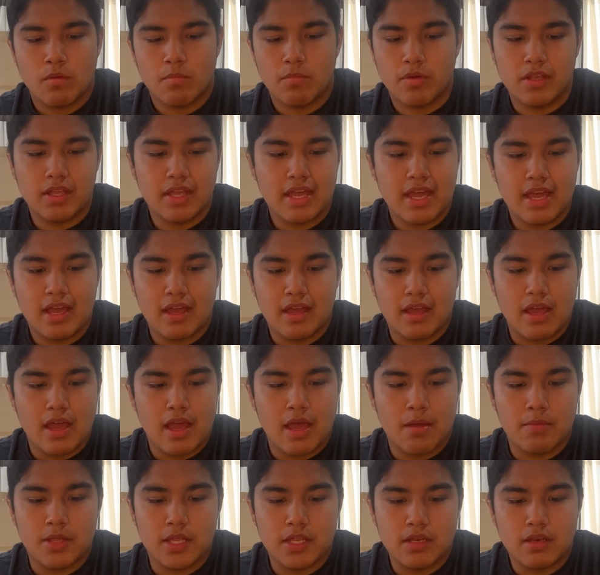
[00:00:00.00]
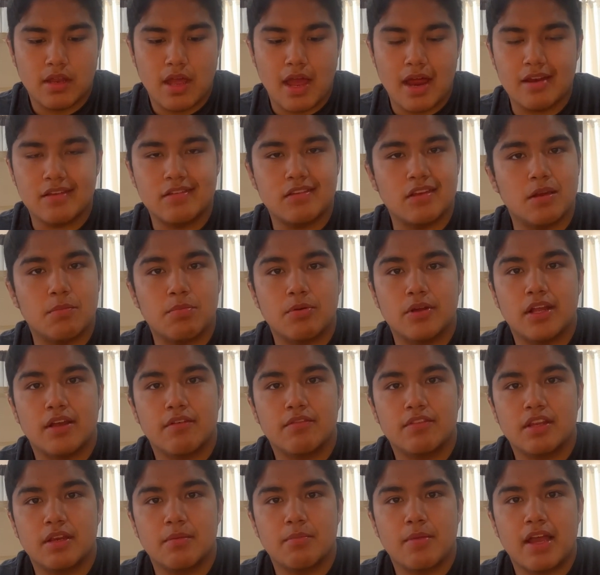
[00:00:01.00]
yeah, I just need to put
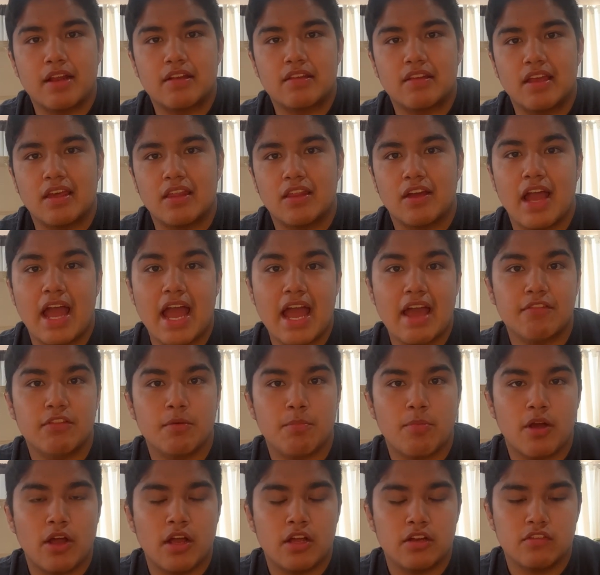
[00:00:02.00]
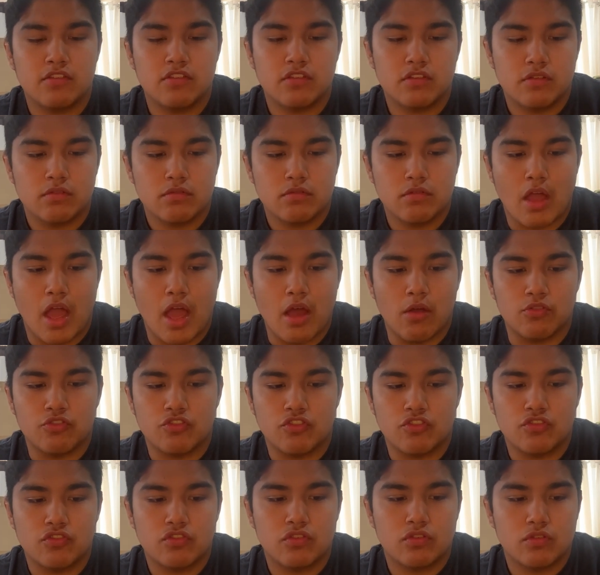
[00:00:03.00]
everything back together. I have the parts. I was
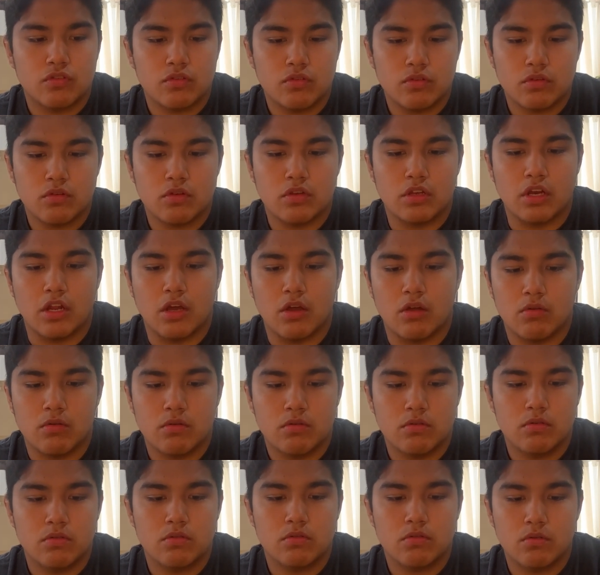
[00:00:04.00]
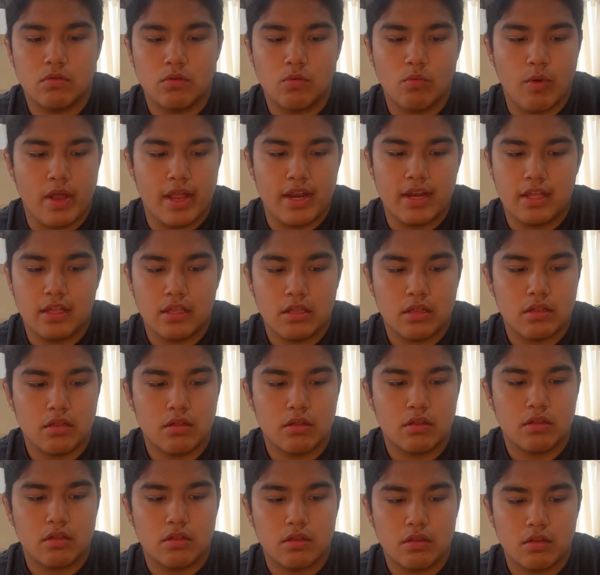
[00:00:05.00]
just, waiting
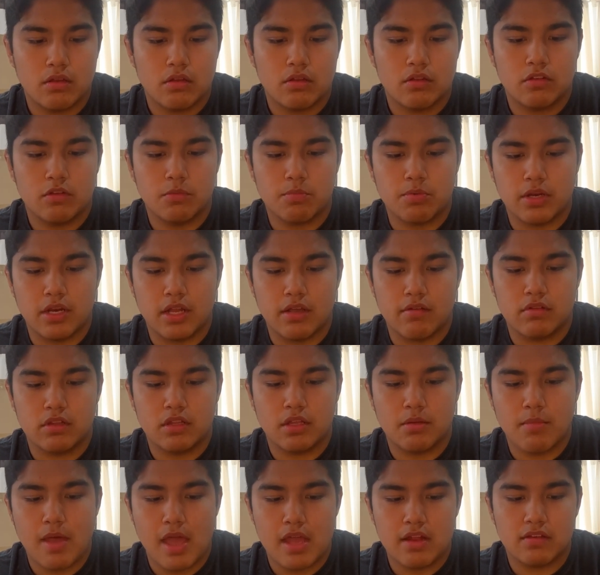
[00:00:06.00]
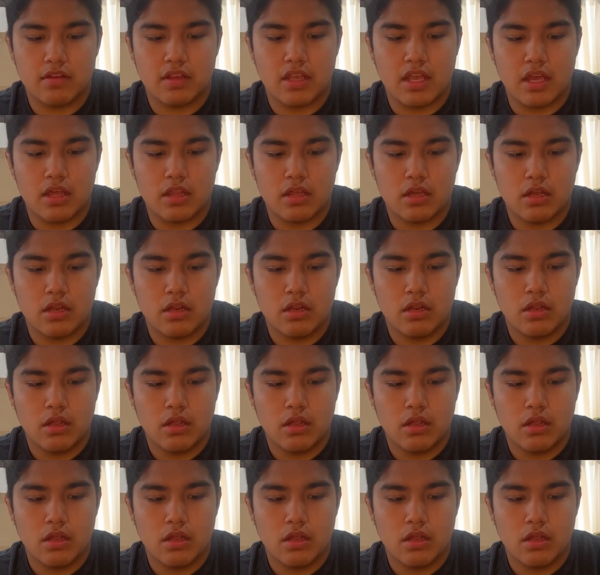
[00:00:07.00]
to put everything back together.